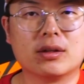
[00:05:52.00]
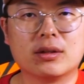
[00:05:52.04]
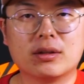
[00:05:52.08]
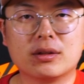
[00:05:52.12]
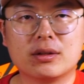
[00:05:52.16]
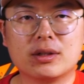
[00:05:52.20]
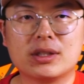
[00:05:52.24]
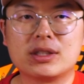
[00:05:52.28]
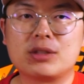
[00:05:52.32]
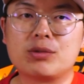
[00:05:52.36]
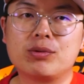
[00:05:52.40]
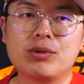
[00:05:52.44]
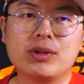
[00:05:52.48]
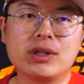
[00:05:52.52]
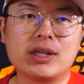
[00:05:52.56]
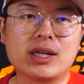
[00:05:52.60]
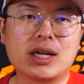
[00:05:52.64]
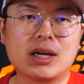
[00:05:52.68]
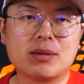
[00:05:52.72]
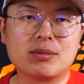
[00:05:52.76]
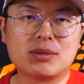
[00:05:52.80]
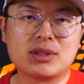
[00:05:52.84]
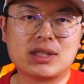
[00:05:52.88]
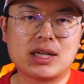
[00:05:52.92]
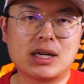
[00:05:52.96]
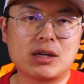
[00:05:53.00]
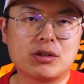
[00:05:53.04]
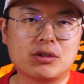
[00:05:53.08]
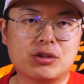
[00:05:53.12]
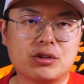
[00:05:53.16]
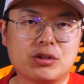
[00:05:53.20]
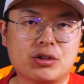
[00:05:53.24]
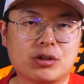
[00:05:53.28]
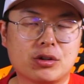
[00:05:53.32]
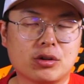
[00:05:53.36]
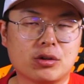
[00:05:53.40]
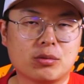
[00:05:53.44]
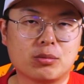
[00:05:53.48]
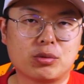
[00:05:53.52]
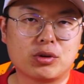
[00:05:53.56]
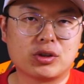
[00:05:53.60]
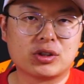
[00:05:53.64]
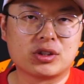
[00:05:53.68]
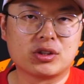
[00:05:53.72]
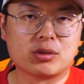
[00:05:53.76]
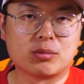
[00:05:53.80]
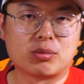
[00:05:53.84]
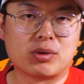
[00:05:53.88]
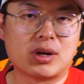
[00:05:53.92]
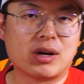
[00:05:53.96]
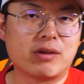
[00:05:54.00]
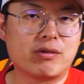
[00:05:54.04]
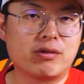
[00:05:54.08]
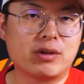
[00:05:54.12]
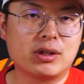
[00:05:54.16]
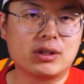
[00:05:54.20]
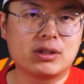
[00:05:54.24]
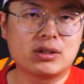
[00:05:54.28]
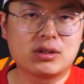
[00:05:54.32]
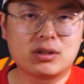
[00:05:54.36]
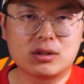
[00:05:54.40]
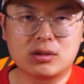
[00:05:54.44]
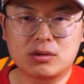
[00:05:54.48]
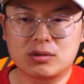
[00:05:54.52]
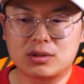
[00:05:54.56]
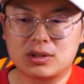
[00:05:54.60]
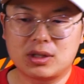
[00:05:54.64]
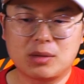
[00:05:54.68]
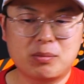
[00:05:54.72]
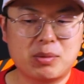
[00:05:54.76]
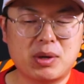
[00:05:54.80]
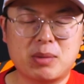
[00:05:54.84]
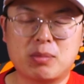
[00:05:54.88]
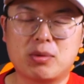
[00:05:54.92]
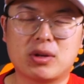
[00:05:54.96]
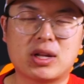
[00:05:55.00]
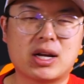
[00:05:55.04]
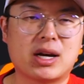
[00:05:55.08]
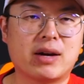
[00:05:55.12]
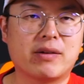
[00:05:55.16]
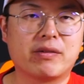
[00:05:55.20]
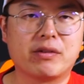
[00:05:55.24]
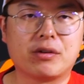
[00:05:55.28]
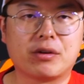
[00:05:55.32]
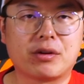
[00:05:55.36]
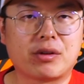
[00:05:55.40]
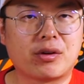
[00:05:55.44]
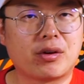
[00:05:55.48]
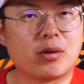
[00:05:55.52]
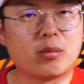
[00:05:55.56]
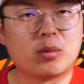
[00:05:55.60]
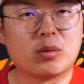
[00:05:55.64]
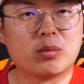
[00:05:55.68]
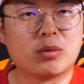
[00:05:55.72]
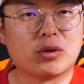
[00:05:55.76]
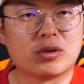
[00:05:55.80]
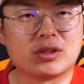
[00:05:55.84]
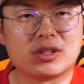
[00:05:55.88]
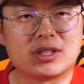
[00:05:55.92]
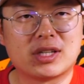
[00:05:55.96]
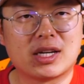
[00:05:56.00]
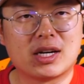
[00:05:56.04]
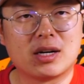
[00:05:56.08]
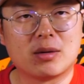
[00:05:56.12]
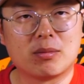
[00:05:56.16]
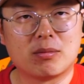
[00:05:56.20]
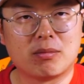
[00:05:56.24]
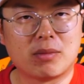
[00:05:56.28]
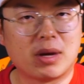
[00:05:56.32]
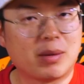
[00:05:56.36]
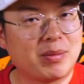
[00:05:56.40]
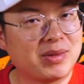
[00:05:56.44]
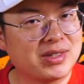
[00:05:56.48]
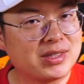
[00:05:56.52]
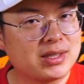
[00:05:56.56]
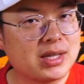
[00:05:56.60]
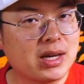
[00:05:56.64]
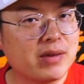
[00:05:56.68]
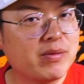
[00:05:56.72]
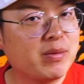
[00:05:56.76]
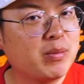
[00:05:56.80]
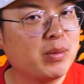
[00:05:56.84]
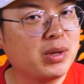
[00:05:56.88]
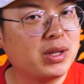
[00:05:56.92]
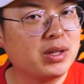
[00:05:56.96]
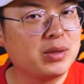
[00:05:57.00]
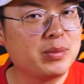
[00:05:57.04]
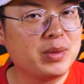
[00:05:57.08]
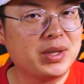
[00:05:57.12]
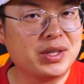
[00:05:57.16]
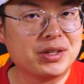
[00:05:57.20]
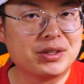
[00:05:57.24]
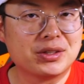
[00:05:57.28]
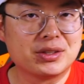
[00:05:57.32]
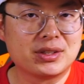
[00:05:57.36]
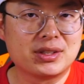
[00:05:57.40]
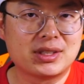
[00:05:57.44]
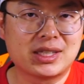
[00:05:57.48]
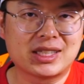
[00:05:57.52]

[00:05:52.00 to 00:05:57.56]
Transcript: This really comes down to your own personal preference, so some people have their thermal mode set up maybe 7 millimeters,